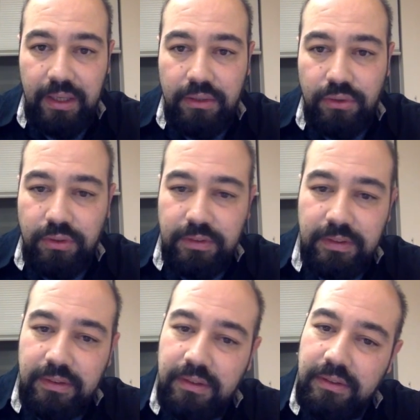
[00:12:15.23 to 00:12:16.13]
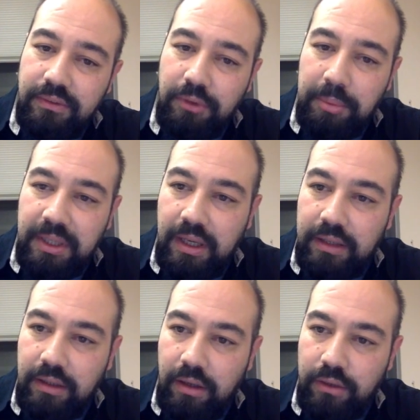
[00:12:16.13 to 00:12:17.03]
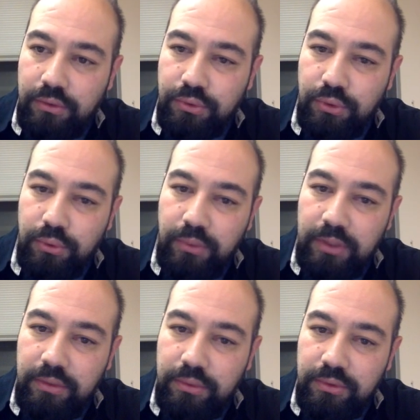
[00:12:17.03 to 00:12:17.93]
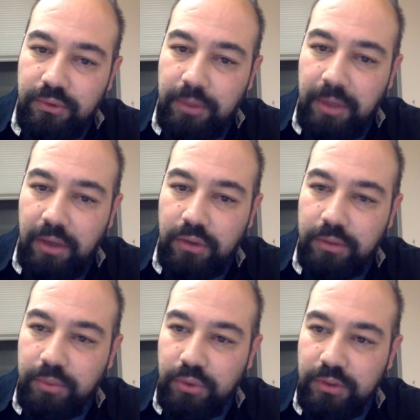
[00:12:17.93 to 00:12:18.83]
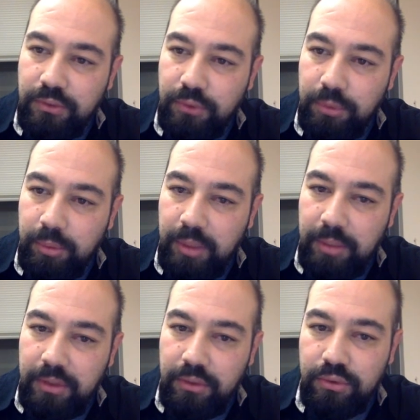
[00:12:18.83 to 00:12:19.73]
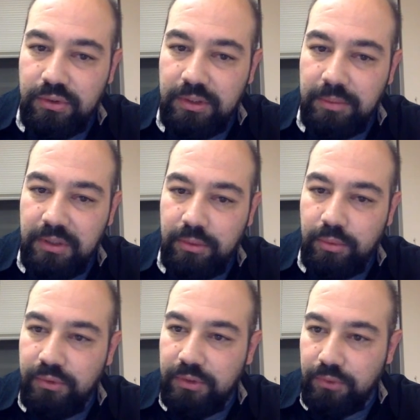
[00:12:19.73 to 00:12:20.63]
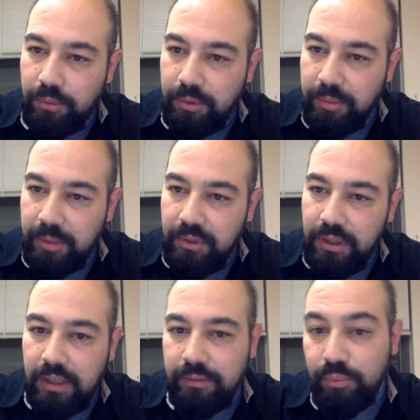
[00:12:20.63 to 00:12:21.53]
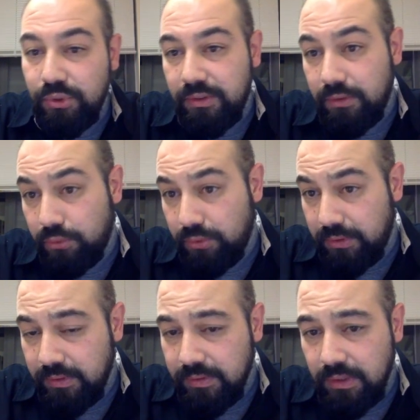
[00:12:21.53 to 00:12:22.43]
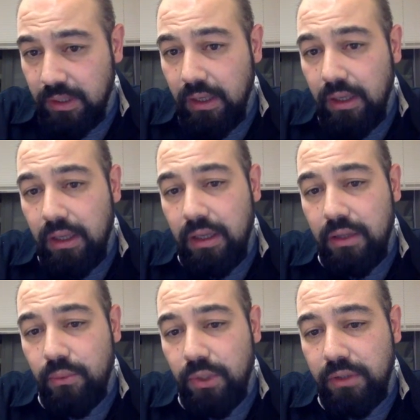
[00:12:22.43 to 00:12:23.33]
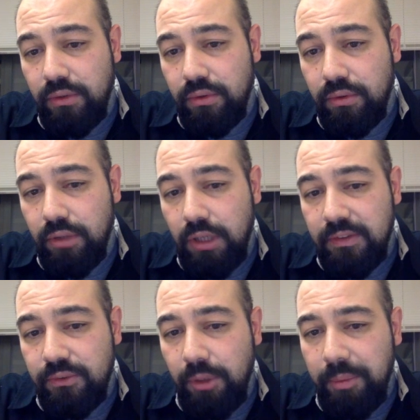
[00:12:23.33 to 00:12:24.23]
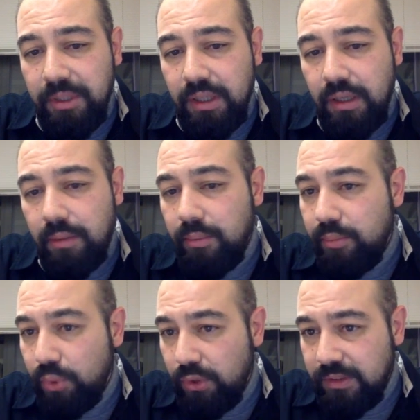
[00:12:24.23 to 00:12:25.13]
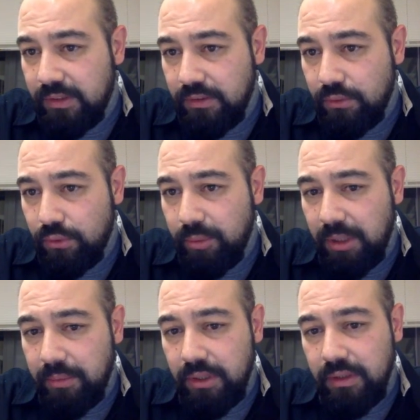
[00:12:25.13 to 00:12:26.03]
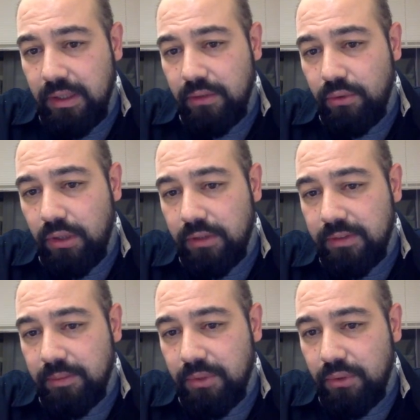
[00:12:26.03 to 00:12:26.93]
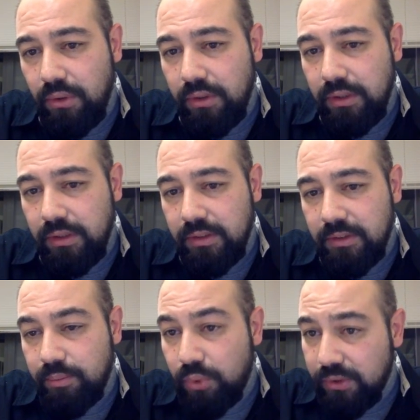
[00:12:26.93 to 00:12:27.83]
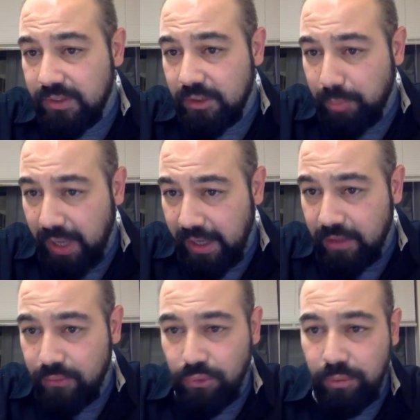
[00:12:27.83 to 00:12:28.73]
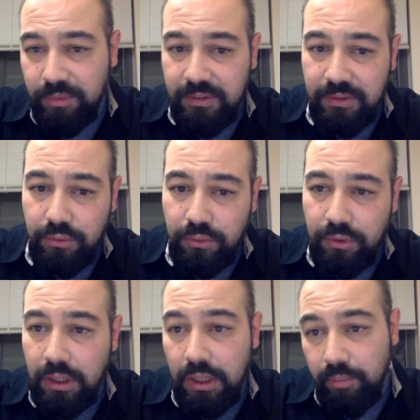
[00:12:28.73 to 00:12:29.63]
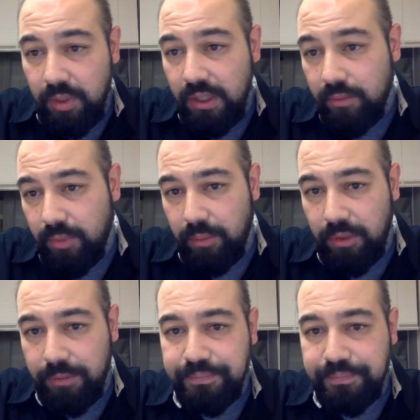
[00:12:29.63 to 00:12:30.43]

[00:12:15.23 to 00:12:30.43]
So this is the swapping in and out. So when you swap out a process from the memory, you simply remove it from the memory and put it into the disk. And when you swap in a process into the memory, then you are simply loading this process back from disk to the main memory.